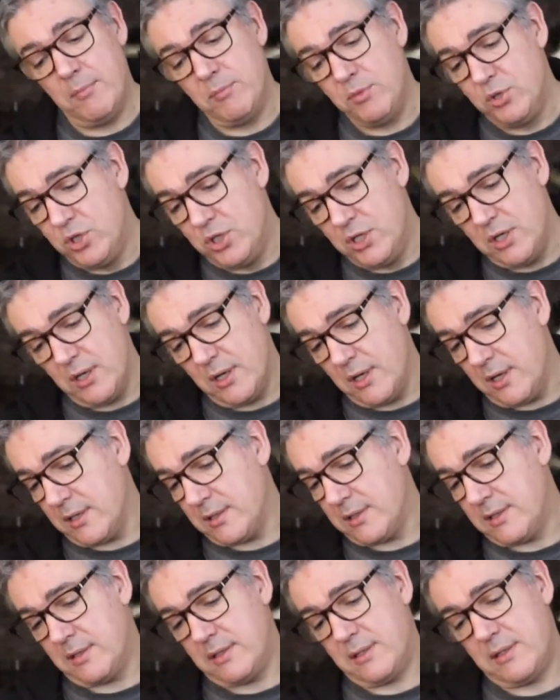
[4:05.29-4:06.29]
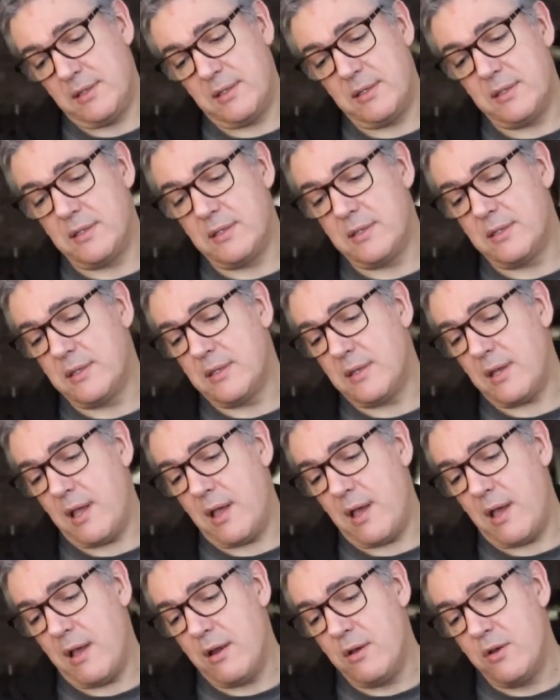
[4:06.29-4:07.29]
Just
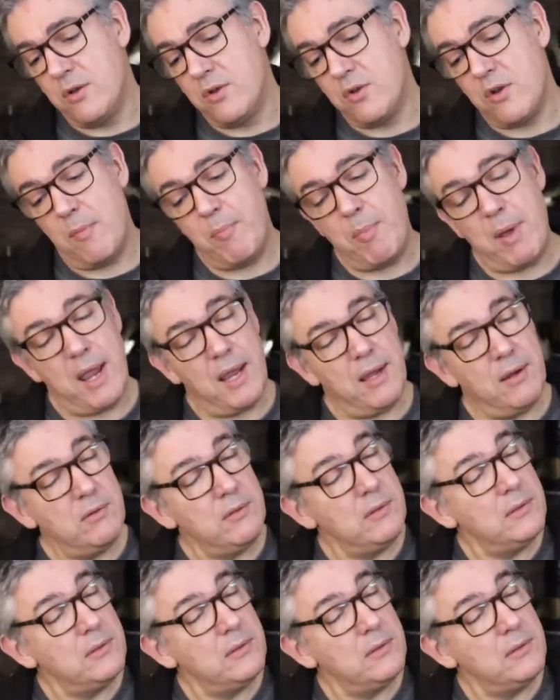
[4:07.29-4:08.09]
under a pound.